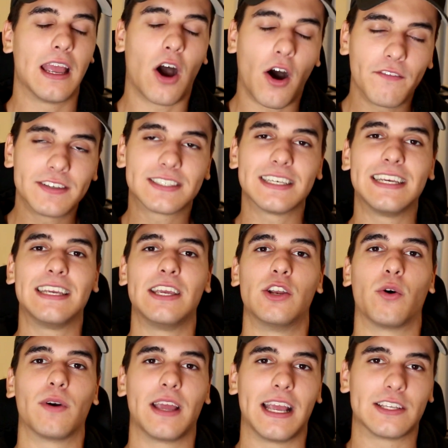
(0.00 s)
obviously, you
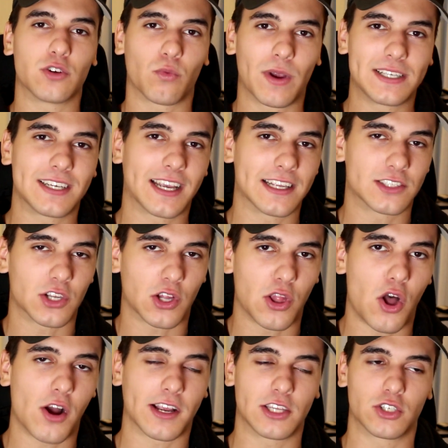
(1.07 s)
know, it's a race against the
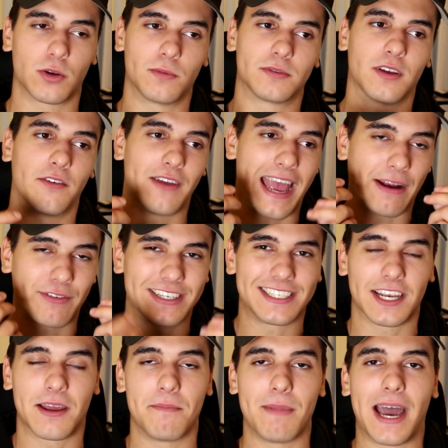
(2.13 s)
clock in terms of every
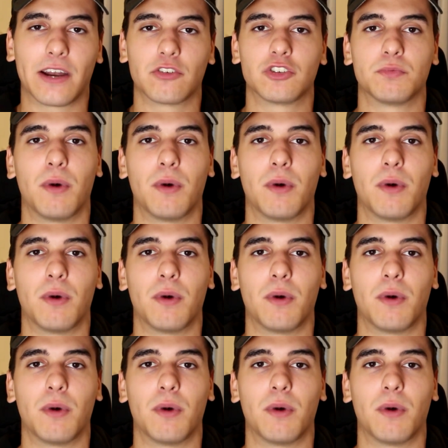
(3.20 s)
second matters,